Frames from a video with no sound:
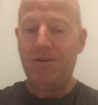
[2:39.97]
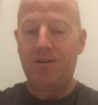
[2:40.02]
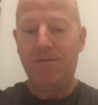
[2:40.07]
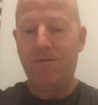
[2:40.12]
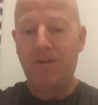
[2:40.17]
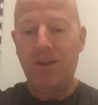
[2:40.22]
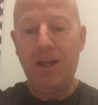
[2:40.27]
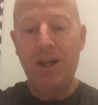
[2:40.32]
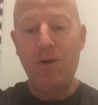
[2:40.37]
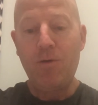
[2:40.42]

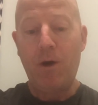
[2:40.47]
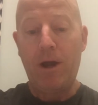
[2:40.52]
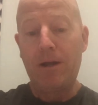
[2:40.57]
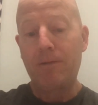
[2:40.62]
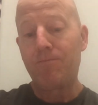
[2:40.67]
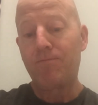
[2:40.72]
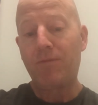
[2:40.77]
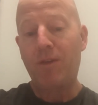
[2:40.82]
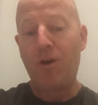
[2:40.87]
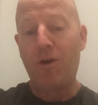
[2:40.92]
anyway,
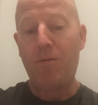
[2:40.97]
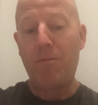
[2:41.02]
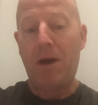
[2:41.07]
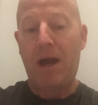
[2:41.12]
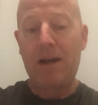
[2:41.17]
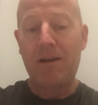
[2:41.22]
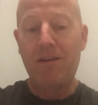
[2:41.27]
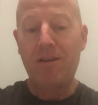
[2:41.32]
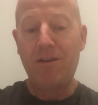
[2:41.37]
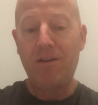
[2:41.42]

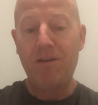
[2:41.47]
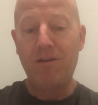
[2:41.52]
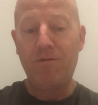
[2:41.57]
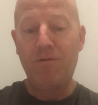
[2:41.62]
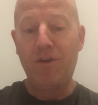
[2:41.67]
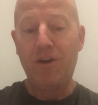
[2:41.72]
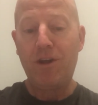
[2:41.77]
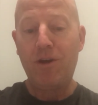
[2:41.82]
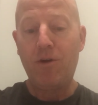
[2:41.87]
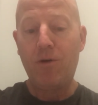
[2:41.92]
back to the
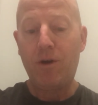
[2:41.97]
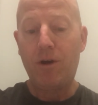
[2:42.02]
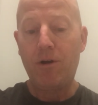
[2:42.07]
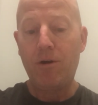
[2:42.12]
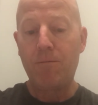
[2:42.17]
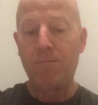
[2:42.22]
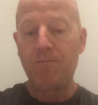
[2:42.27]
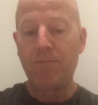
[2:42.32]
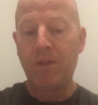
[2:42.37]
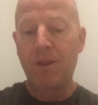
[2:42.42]
video
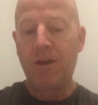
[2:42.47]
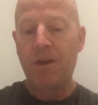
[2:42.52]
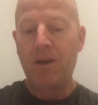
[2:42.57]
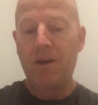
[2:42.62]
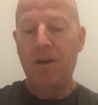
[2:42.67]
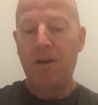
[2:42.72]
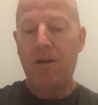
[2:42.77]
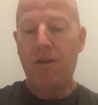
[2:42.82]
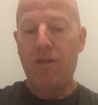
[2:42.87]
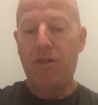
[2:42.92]
here.
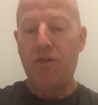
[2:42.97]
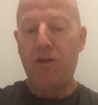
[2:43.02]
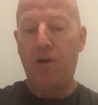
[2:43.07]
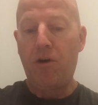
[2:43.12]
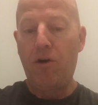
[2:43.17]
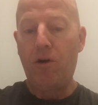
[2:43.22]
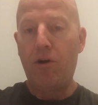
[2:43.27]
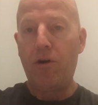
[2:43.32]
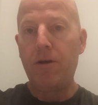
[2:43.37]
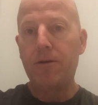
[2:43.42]

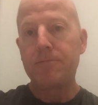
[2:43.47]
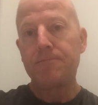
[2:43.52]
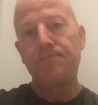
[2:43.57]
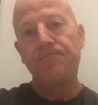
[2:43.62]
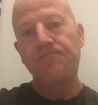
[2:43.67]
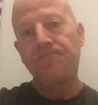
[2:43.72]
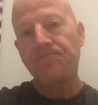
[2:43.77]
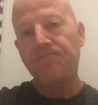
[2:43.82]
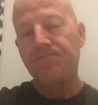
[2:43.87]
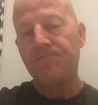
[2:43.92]
Third,
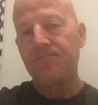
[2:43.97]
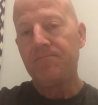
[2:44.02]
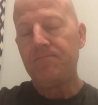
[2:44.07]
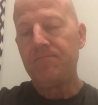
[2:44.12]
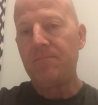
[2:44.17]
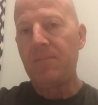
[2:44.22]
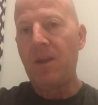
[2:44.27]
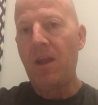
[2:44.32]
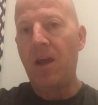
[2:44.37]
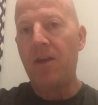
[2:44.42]

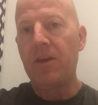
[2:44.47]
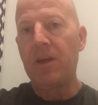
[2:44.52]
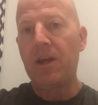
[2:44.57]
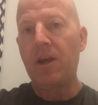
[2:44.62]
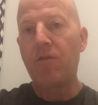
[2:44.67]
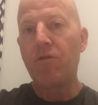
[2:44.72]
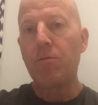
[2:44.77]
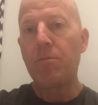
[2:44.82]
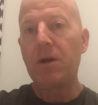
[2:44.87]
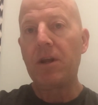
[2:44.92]
I think
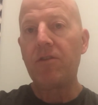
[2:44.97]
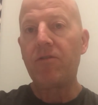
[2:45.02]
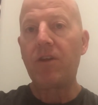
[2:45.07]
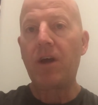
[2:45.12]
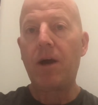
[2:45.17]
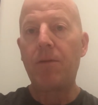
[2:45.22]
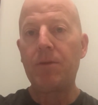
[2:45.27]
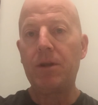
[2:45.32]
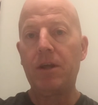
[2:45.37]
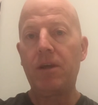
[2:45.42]
everybody's
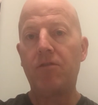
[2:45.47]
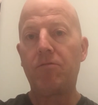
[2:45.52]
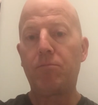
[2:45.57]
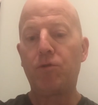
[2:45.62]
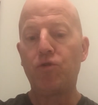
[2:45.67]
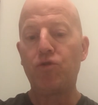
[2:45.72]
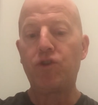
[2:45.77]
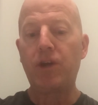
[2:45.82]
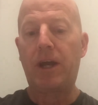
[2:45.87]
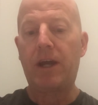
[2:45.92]
nominee is
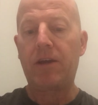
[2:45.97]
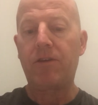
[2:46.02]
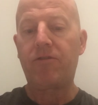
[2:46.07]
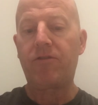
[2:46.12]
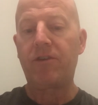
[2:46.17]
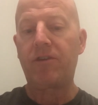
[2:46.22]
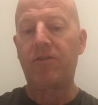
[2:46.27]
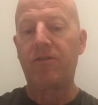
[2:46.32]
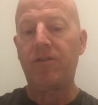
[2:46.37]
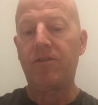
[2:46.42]
Blue Jacket
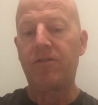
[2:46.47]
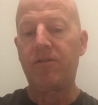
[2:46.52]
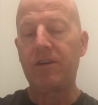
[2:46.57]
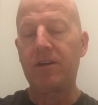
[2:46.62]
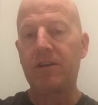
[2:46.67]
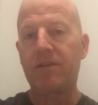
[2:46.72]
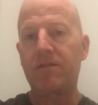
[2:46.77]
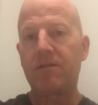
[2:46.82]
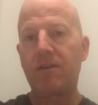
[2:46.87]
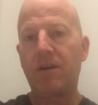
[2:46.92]

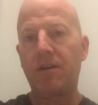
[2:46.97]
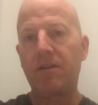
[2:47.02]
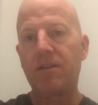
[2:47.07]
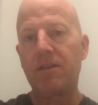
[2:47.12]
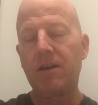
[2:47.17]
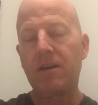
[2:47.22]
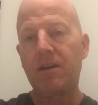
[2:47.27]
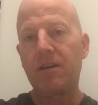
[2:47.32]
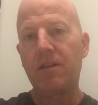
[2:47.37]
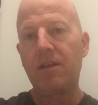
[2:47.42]
66. I
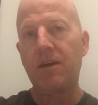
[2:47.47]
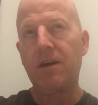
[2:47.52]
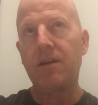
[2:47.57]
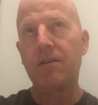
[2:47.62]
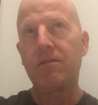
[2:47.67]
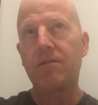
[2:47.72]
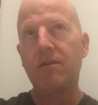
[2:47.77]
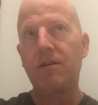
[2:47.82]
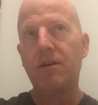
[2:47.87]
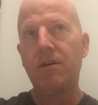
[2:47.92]
think
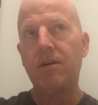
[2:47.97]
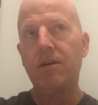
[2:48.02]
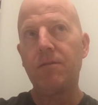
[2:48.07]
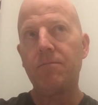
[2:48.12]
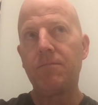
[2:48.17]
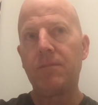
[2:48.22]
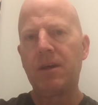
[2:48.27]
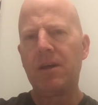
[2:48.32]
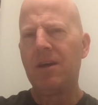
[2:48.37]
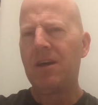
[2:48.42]
that
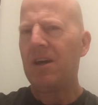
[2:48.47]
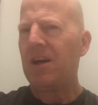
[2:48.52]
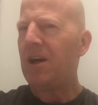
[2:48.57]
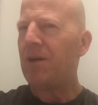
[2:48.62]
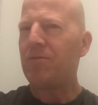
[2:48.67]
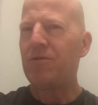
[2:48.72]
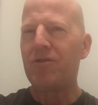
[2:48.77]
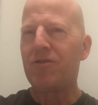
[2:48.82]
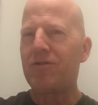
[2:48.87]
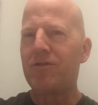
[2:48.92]

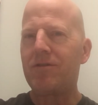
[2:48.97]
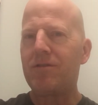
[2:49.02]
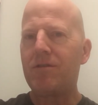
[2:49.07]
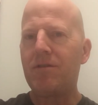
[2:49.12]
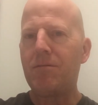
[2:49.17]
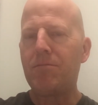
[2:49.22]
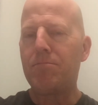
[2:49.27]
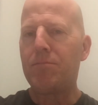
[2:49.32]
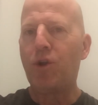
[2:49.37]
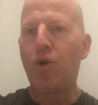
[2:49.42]
I'm just
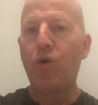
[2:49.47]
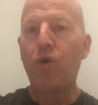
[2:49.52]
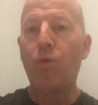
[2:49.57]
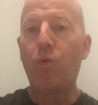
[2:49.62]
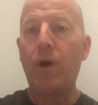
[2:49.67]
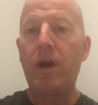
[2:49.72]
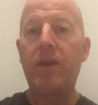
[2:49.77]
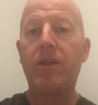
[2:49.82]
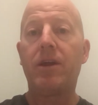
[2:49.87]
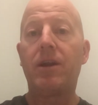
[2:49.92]
blown
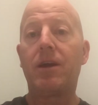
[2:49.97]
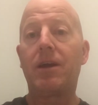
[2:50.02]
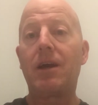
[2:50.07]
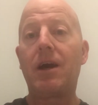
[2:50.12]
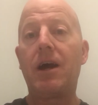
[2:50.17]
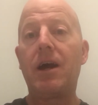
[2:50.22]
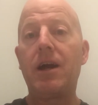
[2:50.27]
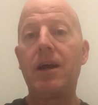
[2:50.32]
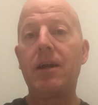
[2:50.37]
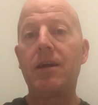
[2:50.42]
away that a
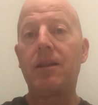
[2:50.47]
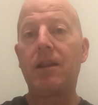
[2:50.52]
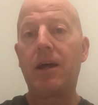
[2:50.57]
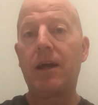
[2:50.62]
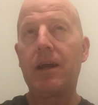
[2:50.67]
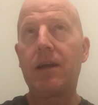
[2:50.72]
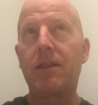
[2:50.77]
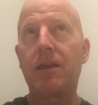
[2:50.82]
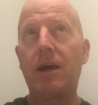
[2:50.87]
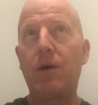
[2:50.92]
guy
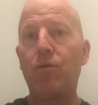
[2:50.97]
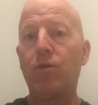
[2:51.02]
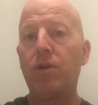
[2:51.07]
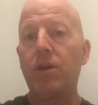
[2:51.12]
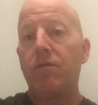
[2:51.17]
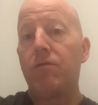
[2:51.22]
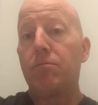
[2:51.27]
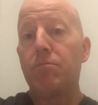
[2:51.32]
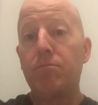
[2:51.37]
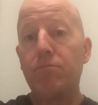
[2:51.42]
like that would
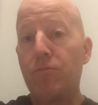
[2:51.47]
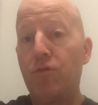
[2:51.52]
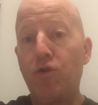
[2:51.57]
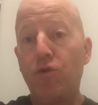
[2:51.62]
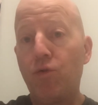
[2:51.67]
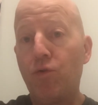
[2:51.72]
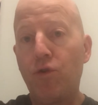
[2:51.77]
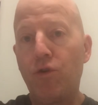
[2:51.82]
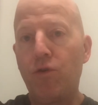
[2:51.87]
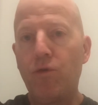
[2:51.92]
even
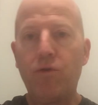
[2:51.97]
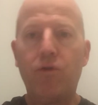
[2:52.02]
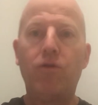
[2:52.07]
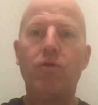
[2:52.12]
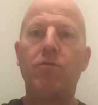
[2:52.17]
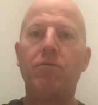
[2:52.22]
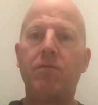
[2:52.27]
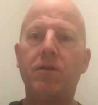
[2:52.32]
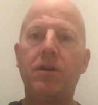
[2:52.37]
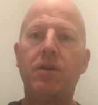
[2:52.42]
do
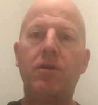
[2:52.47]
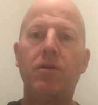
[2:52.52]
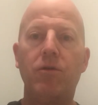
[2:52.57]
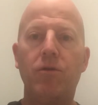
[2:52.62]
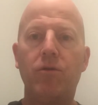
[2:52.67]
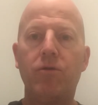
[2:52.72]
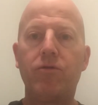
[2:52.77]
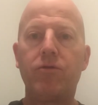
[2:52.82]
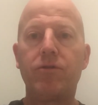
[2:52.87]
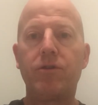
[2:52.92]
YouTube
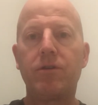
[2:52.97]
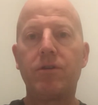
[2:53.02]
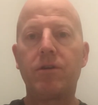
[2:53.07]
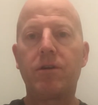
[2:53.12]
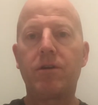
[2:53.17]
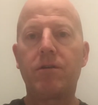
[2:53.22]
videos and